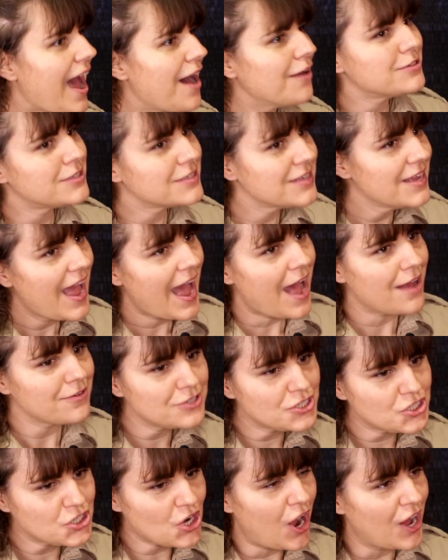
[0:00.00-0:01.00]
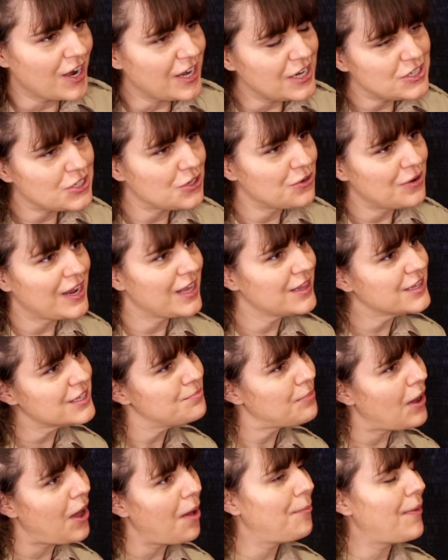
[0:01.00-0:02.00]
how's sure. how's Johnny doing
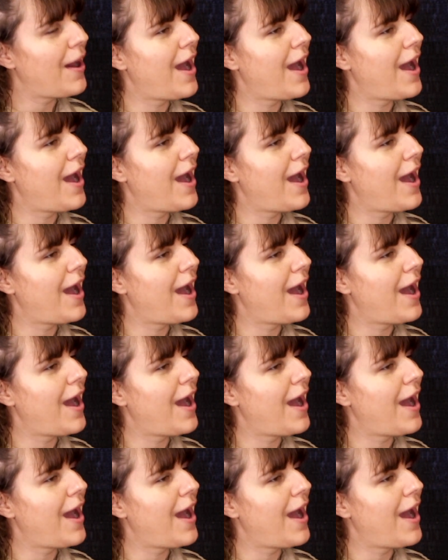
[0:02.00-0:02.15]
the ball